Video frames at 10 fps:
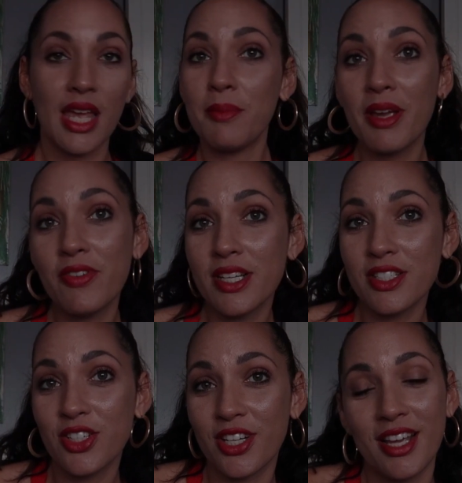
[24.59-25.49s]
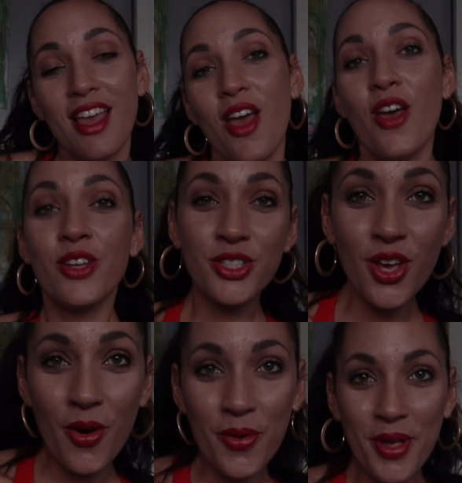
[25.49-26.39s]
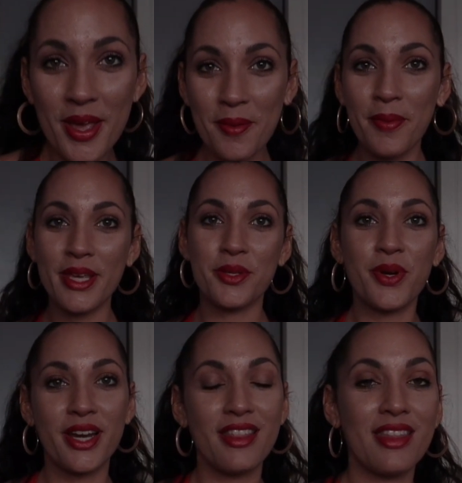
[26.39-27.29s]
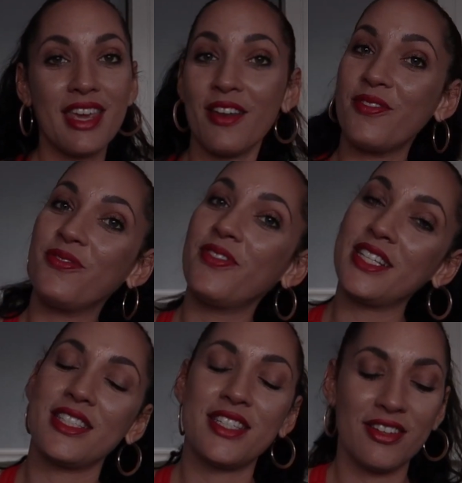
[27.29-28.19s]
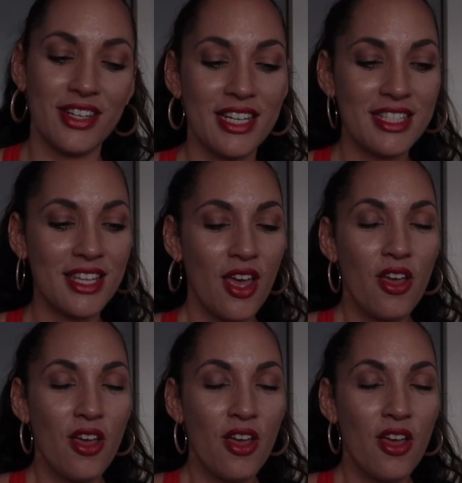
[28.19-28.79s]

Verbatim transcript: in my fitness journey. So, because we're in the Get Fit series,